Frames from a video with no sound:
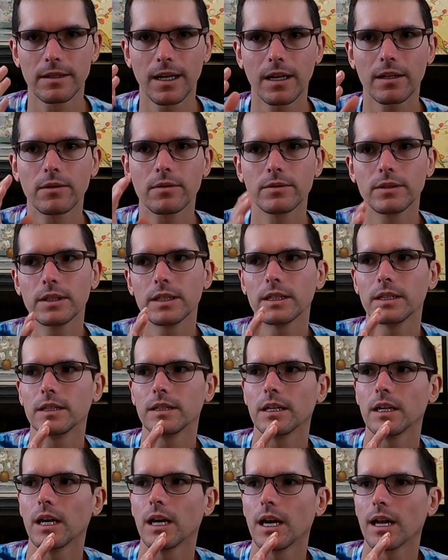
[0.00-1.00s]
Not
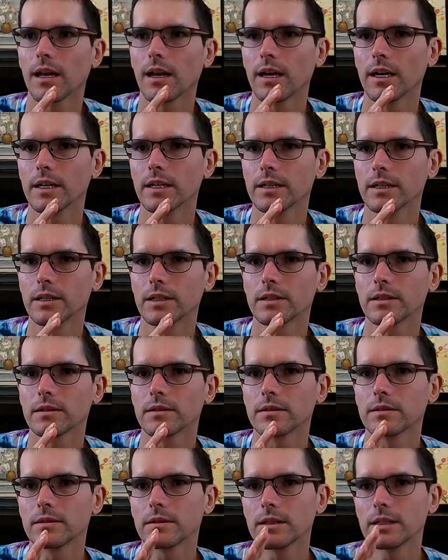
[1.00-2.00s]
only like
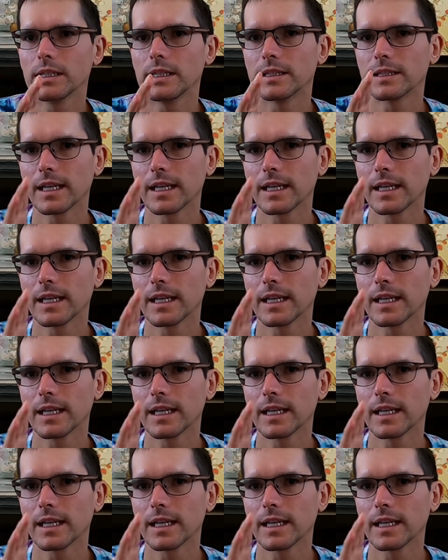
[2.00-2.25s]
he